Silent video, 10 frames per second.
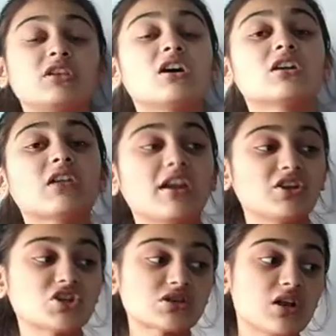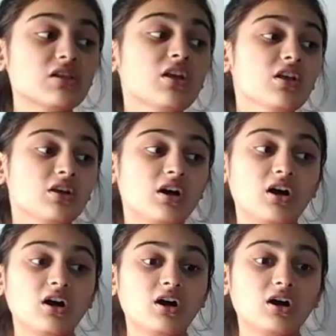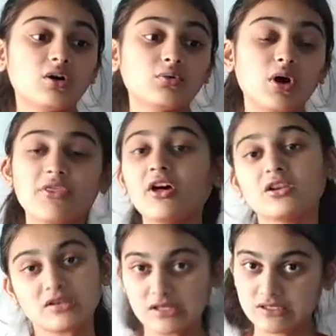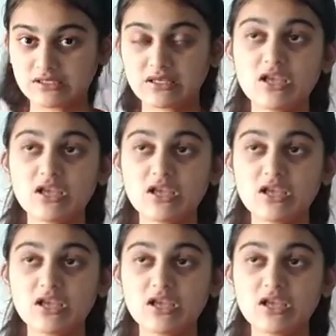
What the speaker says: their additional other needs.